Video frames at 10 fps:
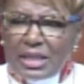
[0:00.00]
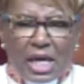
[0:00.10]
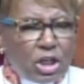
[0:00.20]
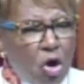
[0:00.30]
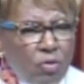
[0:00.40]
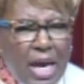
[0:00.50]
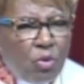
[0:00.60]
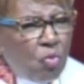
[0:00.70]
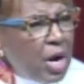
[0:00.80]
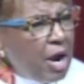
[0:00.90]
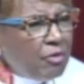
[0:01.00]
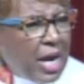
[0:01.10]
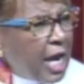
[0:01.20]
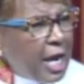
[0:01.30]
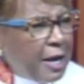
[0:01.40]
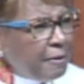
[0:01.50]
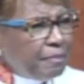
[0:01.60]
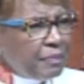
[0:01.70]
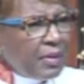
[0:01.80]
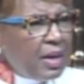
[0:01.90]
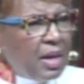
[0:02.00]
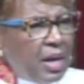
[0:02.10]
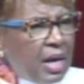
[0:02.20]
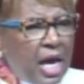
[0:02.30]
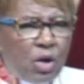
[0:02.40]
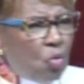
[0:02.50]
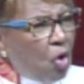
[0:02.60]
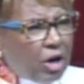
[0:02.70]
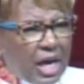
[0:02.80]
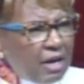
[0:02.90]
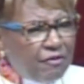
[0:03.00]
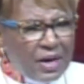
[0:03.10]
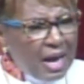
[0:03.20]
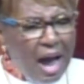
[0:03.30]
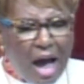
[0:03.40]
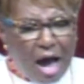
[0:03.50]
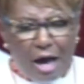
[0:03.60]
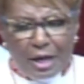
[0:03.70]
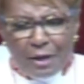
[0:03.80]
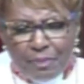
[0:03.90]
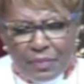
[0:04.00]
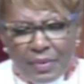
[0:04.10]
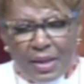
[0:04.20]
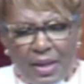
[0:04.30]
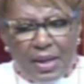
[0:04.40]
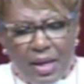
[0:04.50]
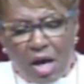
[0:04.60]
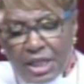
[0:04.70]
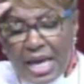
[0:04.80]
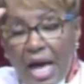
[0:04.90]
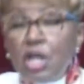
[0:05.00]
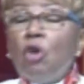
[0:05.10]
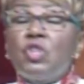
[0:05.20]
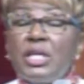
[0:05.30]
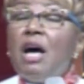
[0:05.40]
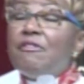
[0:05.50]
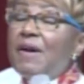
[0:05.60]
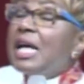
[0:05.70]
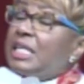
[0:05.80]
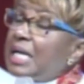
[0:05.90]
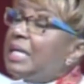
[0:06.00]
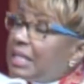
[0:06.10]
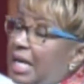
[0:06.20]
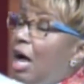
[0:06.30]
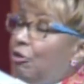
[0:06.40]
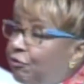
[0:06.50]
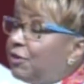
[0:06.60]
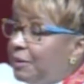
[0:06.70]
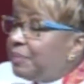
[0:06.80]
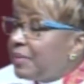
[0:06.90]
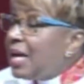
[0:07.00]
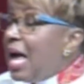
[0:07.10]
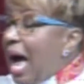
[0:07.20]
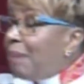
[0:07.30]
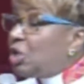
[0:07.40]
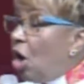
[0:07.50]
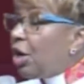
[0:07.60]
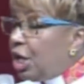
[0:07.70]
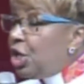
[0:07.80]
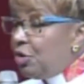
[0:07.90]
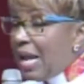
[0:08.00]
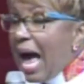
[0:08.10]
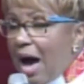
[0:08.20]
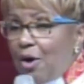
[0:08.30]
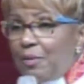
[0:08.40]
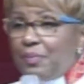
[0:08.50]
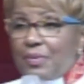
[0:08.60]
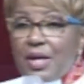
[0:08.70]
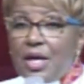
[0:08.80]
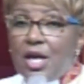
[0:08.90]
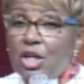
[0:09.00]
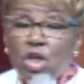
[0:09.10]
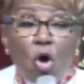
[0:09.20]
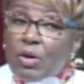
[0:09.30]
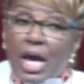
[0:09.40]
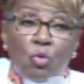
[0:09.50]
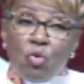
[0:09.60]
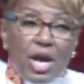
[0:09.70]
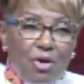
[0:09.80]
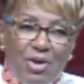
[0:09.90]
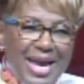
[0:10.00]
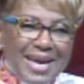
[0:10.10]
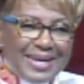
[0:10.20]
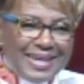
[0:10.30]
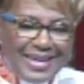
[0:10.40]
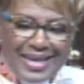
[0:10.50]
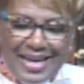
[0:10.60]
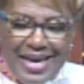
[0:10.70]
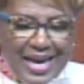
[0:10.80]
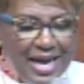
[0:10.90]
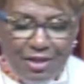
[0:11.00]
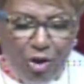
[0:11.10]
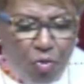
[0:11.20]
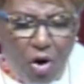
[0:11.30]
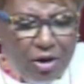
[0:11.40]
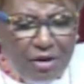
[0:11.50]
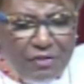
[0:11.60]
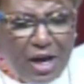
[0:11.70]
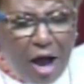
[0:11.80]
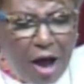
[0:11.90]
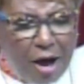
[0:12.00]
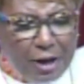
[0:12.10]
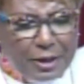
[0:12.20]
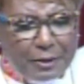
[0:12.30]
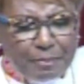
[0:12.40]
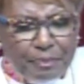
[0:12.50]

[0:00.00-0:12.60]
say, don't get weary in working for God. Tell yourself, say, self, I'm talking to you now. Don't get weary in the work of God.